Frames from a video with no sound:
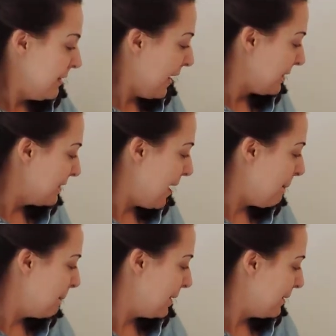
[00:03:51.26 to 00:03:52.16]
Next
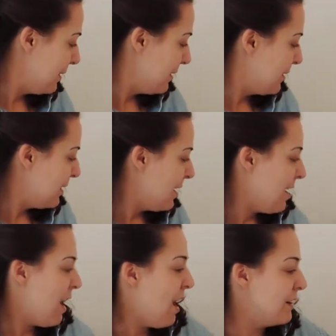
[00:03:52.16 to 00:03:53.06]
up
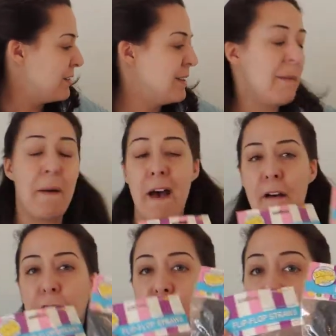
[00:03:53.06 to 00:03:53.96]
are some
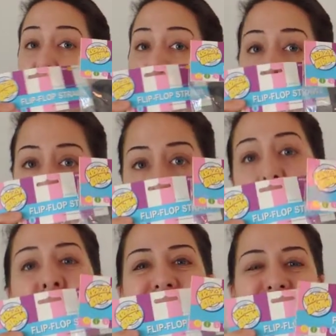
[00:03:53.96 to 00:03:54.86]
flip-flop
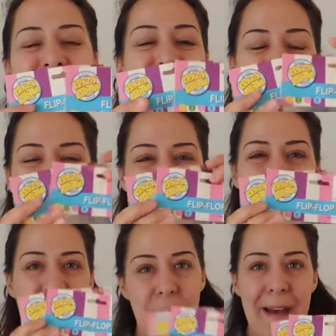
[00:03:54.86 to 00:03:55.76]
straws. I send care